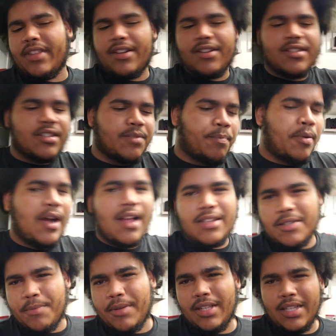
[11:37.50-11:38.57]
There's a
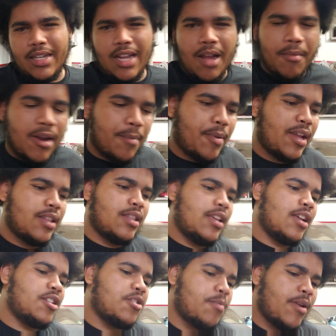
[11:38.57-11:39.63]
possibility I might paint
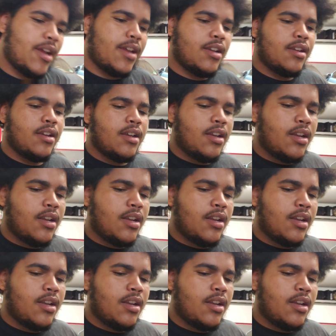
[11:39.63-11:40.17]
the engine bay.